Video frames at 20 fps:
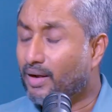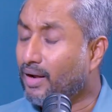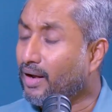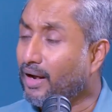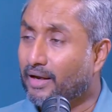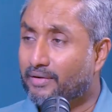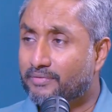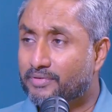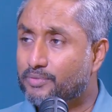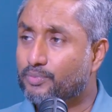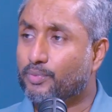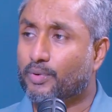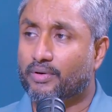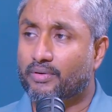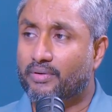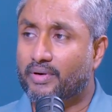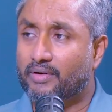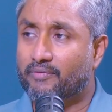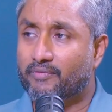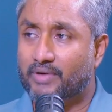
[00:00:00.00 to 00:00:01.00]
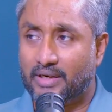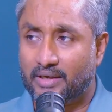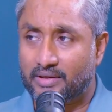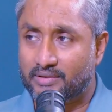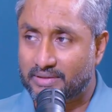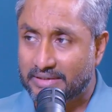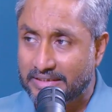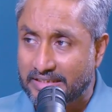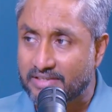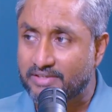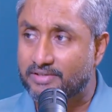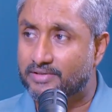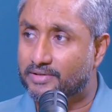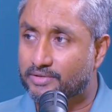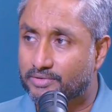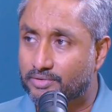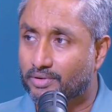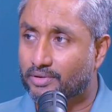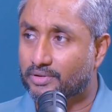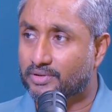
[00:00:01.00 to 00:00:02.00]
I was wondering when I initially
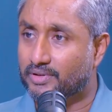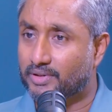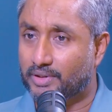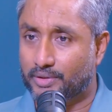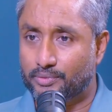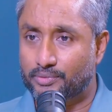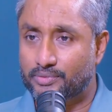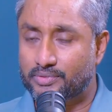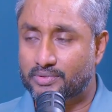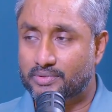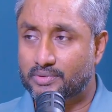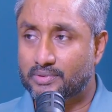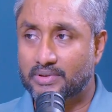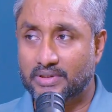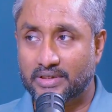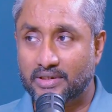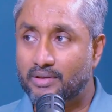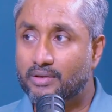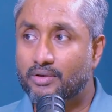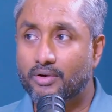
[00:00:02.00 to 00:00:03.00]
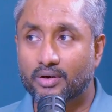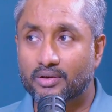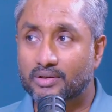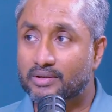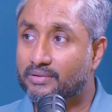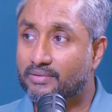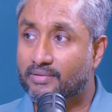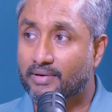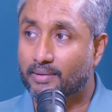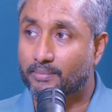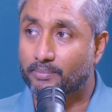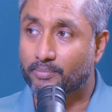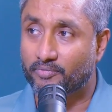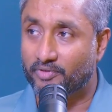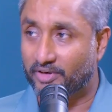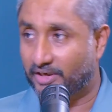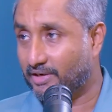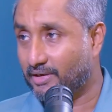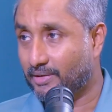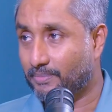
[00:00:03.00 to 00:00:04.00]
saw the news, did Donald Trump
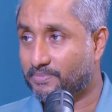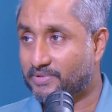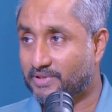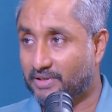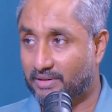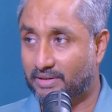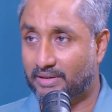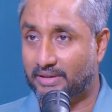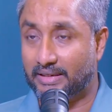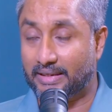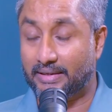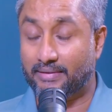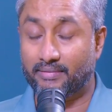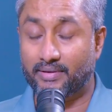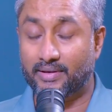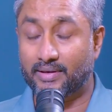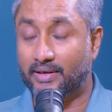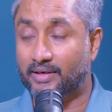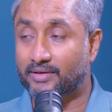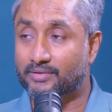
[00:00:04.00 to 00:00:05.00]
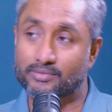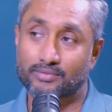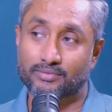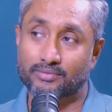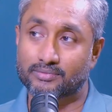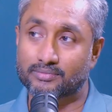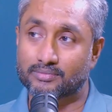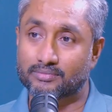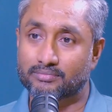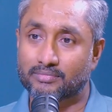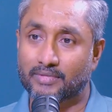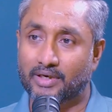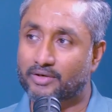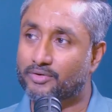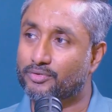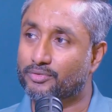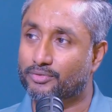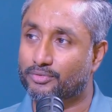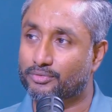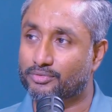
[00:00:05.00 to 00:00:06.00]
wake up suddenly and realize, so I
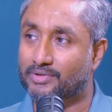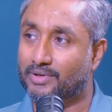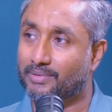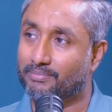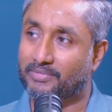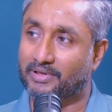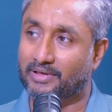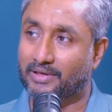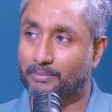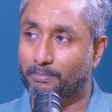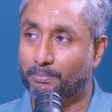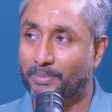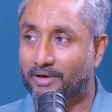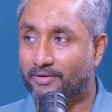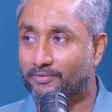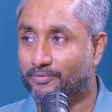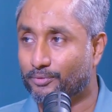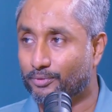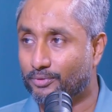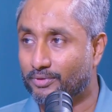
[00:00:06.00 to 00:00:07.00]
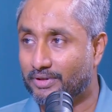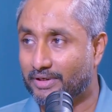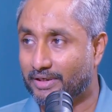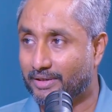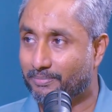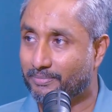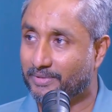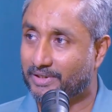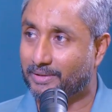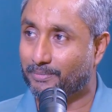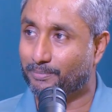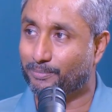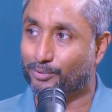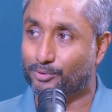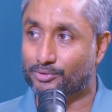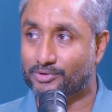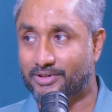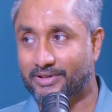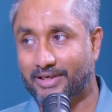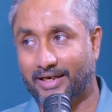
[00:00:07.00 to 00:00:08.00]
should do something impactful, let me
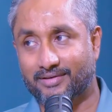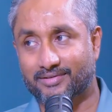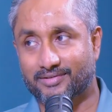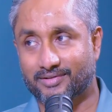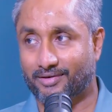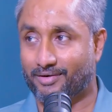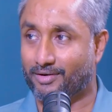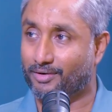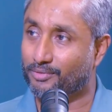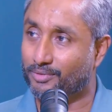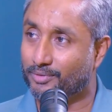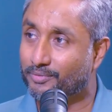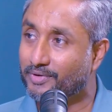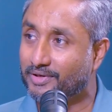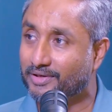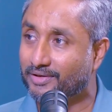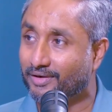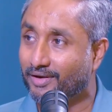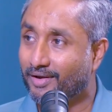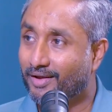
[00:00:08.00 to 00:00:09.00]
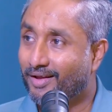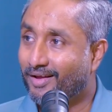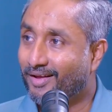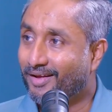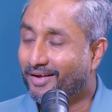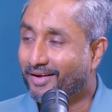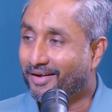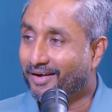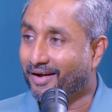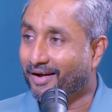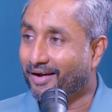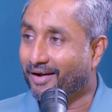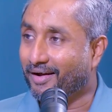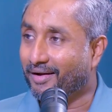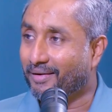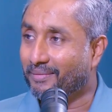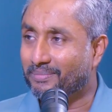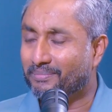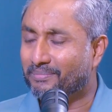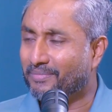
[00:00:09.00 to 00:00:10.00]
impose a tax around the world?
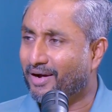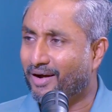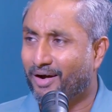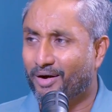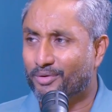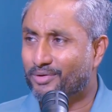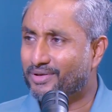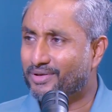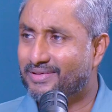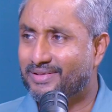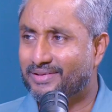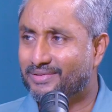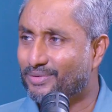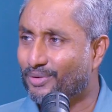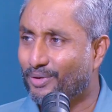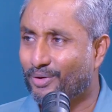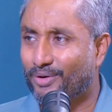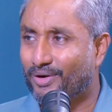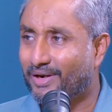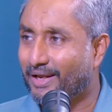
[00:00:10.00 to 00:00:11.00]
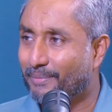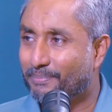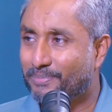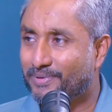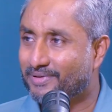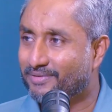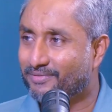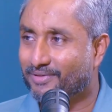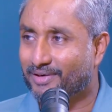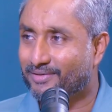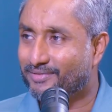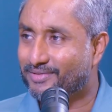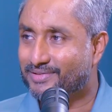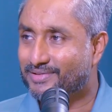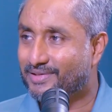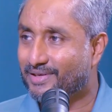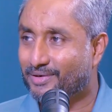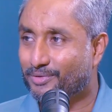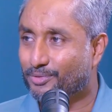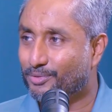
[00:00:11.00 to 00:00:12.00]
How this all happen? What was
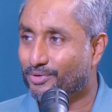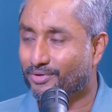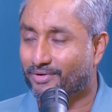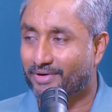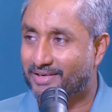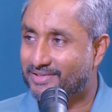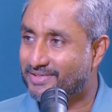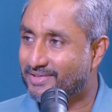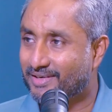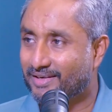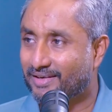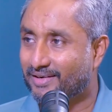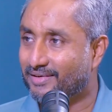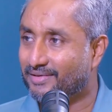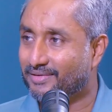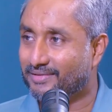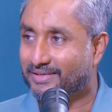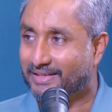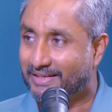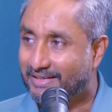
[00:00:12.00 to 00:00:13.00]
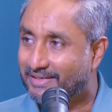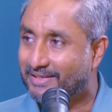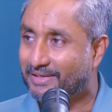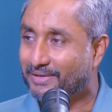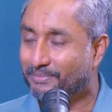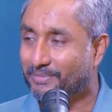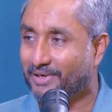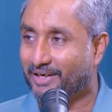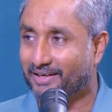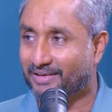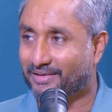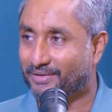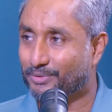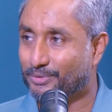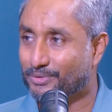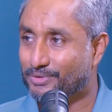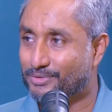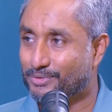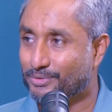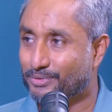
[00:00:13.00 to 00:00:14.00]
that whole rationale thinking behind the
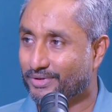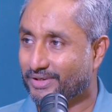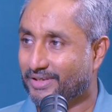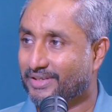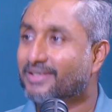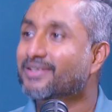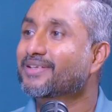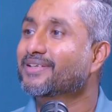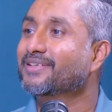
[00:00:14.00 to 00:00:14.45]
whole story?